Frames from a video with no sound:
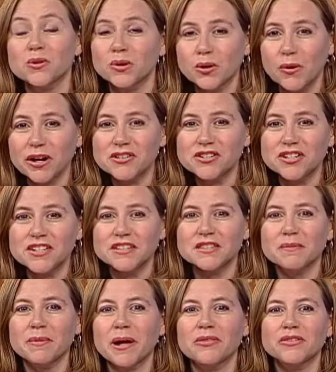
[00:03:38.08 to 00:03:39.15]
or questions
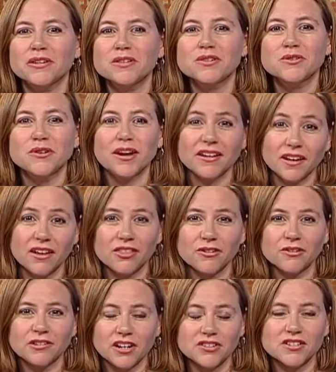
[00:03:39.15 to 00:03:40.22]
about this or any
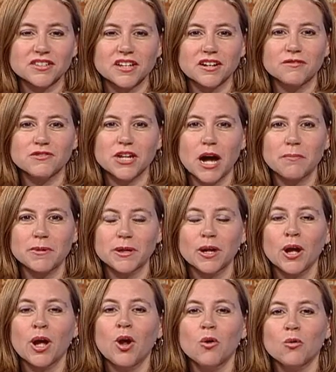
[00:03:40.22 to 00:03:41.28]
other legislative topic,
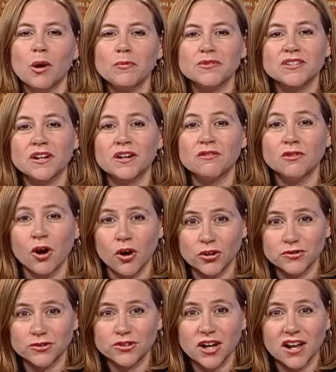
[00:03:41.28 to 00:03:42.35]
Representative
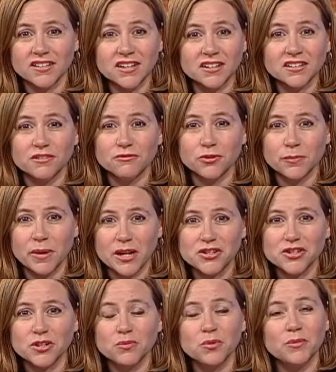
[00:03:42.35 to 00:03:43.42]
Causer's contact
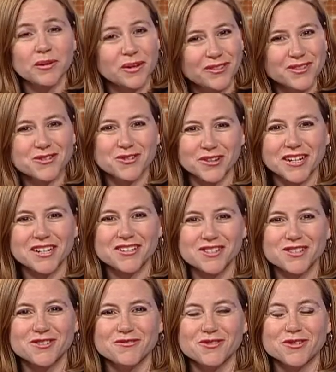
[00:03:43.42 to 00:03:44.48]
information will be on the screen in
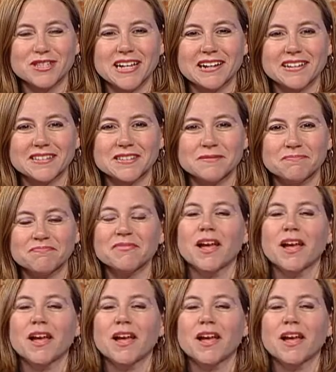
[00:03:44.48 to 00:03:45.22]
just a few seconds.